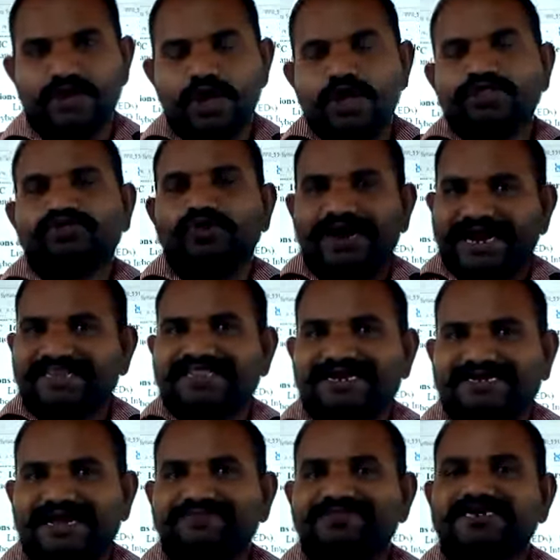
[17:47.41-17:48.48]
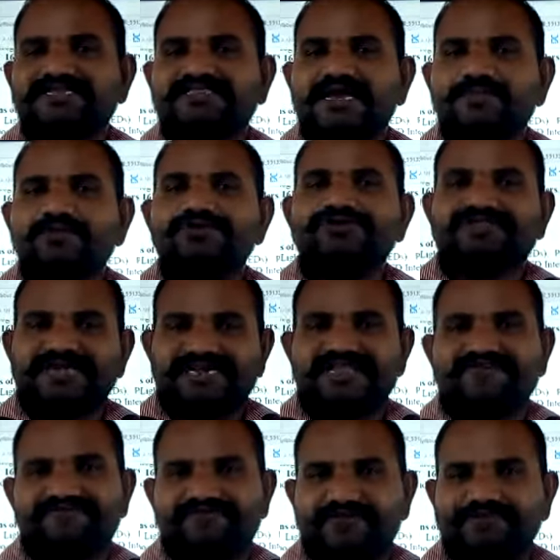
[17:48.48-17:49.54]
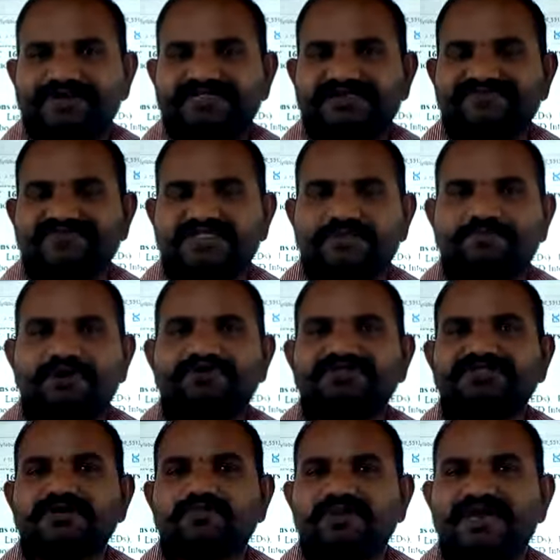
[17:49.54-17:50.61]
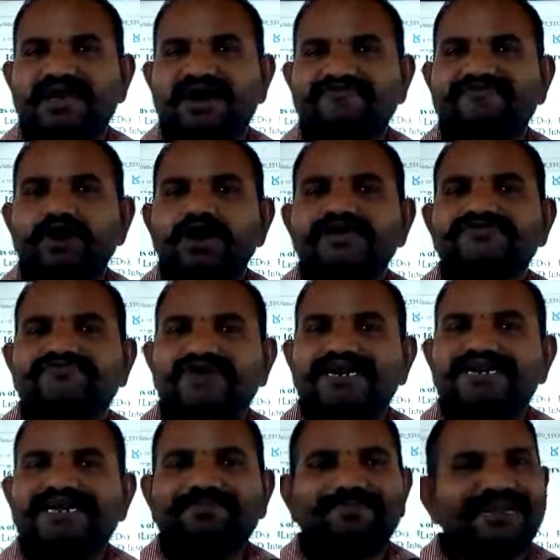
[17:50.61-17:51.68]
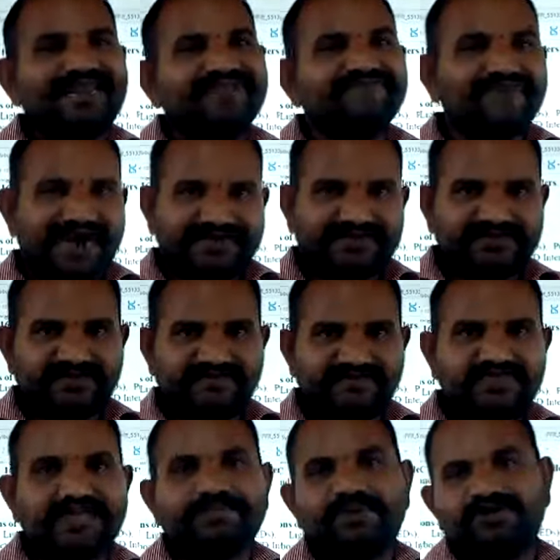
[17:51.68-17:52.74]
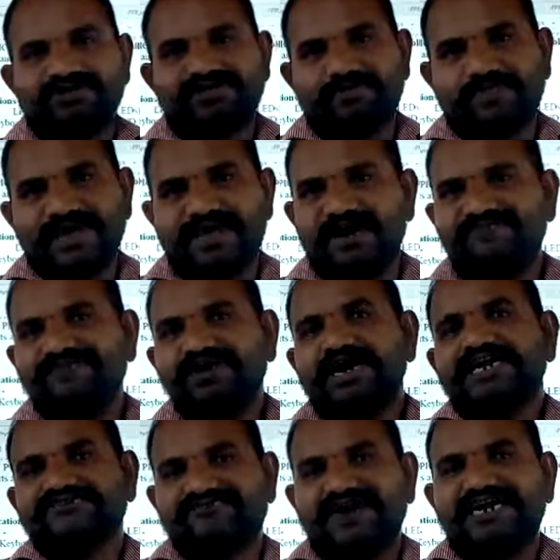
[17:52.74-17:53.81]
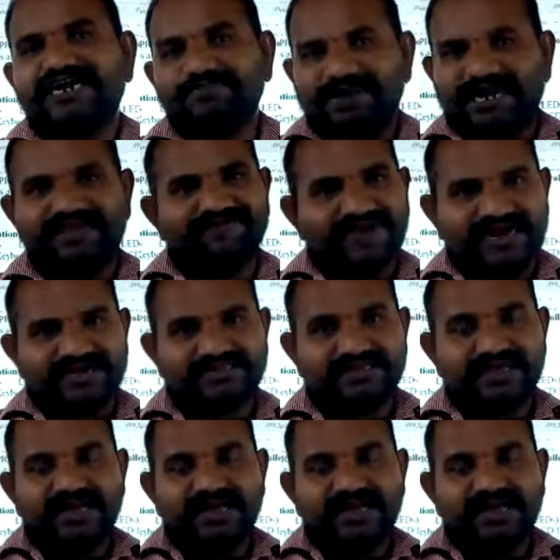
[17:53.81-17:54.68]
So at that time, it is able to send the information with a power supply of 20 milliwatts. With a power supply of 20 milliwatts.